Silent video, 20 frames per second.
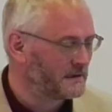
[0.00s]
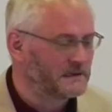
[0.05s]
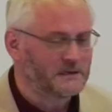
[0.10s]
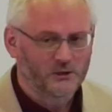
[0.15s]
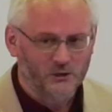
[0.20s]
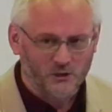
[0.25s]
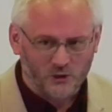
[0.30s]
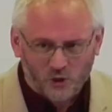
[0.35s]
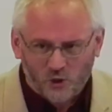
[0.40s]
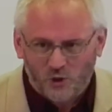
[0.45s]

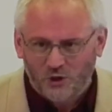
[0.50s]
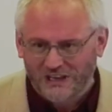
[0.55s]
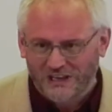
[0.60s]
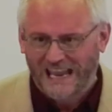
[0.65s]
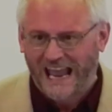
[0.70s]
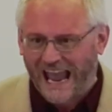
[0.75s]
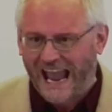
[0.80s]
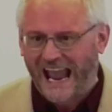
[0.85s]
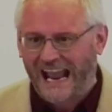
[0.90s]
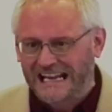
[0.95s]
Look
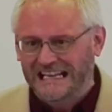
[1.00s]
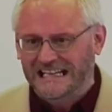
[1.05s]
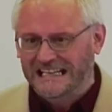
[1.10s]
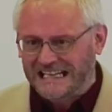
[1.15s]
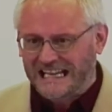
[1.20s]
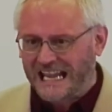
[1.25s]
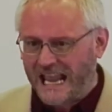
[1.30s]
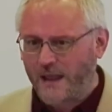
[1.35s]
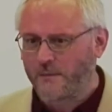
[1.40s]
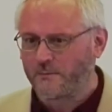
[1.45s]
at
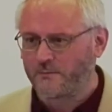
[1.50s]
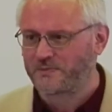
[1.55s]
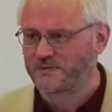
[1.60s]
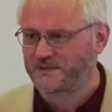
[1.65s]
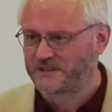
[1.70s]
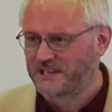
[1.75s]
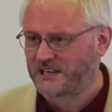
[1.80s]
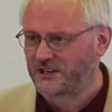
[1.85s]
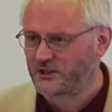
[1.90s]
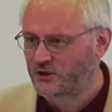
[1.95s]
the
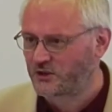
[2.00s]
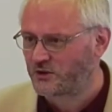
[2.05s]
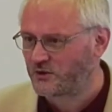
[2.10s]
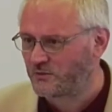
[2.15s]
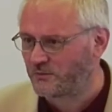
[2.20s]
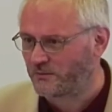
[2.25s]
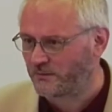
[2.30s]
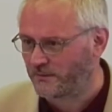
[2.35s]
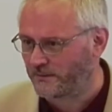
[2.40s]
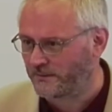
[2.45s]
empty
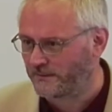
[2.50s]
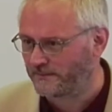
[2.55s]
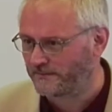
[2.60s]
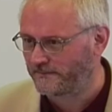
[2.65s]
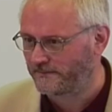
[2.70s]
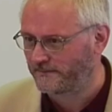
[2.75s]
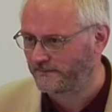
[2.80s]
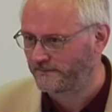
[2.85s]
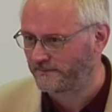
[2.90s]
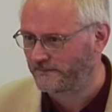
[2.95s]
tomb.
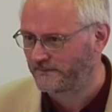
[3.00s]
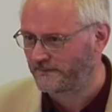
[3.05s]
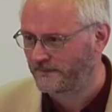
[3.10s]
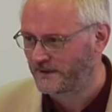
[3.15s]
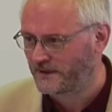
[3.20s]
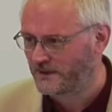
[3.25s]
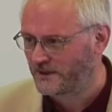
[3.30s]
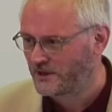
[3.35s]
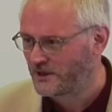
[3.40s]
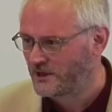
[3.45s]

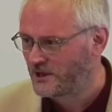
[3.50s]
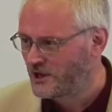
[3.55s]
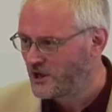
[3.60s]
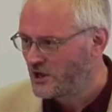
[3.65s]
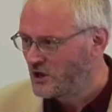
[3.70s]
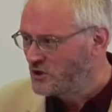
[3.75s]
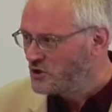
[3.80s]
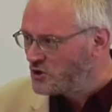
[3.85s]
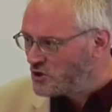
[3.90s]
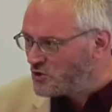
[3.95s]

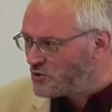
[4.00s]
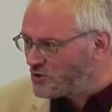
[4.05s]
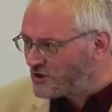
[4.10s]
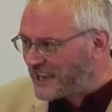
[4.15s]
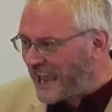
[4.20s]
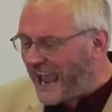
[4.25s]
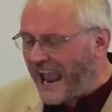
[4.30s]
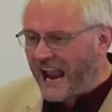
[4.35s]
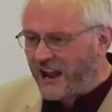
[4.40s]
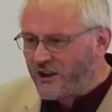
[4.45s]
You
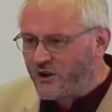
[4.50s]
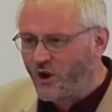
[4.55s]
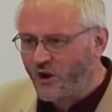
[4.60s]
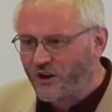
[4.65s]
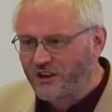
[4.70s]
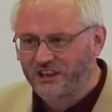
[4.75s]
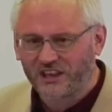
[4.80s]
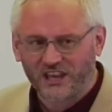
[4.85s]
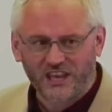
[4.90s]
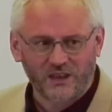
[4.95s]

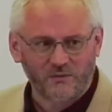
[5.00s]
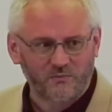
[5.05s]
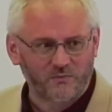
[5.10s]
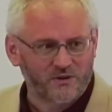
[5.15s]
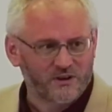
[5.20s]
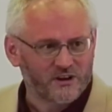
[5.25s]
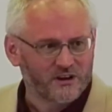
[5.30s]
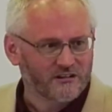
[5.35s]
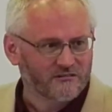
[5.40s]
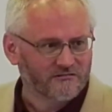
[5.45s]
cannot keep
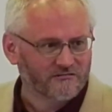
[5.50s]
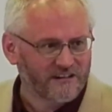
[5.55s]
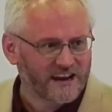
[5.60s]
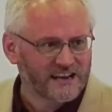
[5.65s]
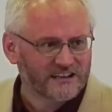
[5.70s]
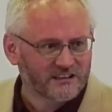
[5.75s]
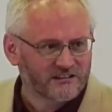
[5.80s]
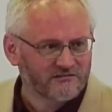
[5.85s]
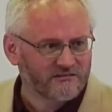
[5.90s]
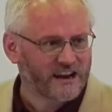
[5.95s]

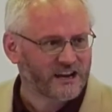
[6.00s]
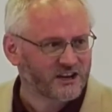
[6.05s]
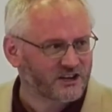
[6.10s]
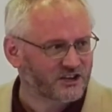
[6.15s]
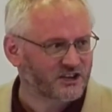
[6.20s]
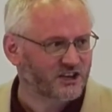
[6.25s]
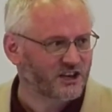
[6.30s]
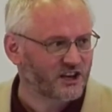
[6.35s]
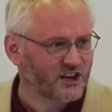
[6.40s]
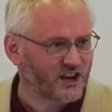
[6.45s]

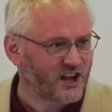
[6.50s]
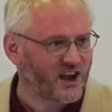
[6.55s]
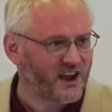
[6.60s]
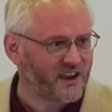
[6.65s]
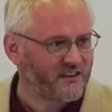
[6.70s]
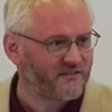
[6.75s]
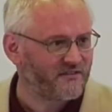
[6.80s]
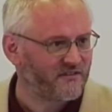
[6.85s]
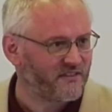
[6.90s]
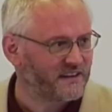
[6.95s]
resurrection
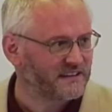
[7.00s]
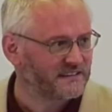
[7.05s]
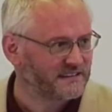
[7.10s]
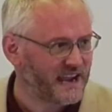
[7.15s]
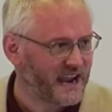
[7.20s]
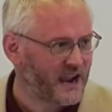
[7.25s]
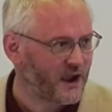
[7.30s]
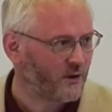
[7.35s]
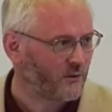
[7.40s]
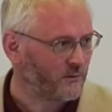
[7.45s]
life
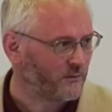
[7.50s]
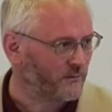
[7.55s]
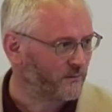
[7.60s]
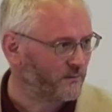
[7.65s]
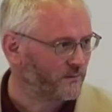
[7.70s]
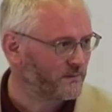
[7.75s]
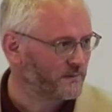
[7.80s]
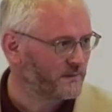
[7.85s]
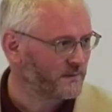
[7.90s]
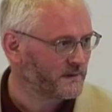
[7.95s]
down.
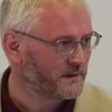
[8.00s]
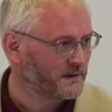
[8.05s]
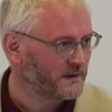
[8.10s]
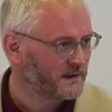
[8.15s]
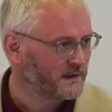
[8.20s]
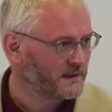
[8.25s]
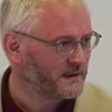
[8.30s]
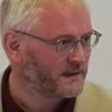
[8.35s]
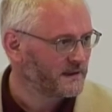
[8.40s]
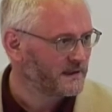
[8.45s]

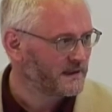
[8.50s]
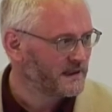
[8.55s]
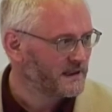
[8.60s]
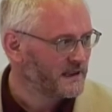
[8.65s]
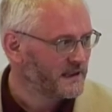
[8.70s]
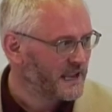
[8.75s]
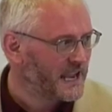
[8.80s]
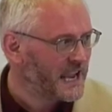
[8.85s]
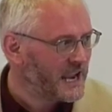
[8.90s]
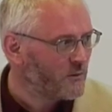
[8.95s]

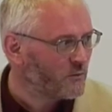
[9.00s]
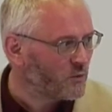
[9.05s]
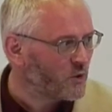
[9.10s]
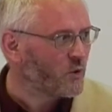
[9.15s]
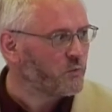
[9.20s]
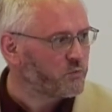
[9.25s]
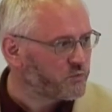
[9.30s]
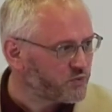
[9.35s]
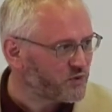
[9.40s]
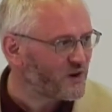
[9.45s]
It will
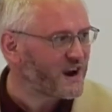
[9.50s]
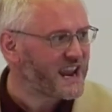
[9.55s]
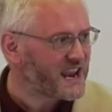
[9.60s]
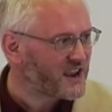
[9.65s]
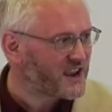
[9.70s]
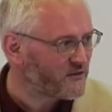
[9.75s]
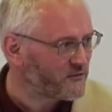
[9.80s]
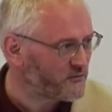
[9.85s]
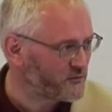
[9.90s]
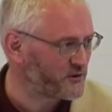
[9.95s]

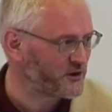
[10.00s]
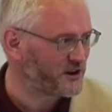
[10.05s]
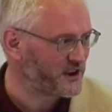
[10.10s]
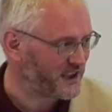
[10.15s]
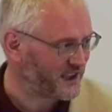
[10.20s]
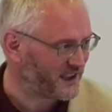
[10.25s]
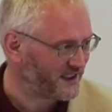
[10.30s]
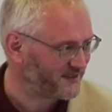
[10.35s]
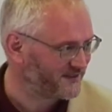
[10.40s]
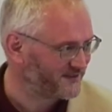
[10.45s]
break
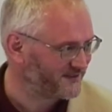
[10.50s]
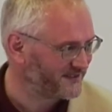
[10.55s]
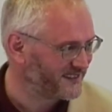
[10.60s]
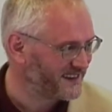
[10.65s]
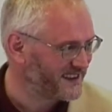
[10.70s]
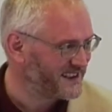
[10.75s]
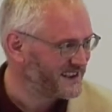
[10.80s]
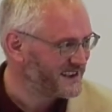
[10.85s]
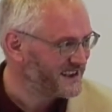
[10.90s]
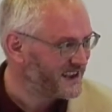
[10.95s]
free
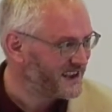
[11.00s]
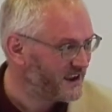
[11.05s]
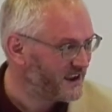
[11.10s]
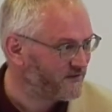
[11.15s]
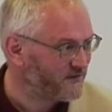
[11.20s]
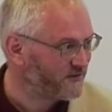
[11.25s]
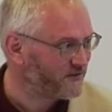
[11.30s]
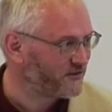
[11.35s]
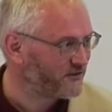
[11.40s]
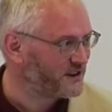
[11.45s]

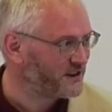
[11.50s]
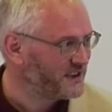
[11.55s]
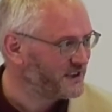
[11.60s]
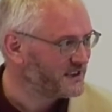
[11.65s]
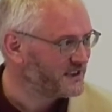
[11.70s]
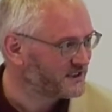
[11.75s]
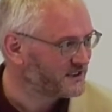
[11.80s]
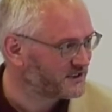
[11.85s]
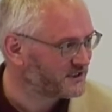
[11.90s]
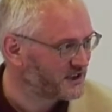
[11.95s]
every
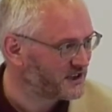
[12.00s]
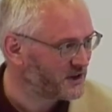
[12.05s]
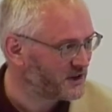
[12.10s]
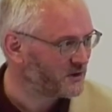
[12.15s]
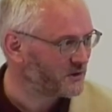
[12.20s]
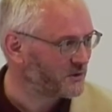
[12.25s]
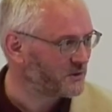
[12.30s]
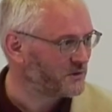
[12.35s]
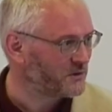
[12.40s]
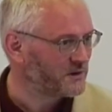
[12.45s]

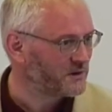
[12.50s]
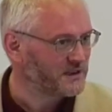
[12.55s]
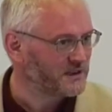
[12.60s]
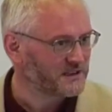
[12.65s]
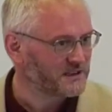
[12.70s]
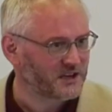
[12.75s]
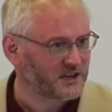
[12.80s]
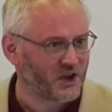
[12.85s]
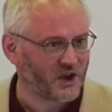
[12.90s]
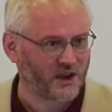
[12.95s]
single
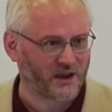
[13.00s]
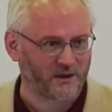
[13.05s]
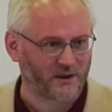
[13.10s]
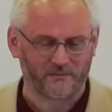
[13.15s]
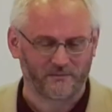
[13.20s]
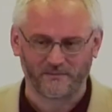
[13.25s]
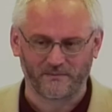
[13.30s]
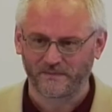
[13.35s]
time.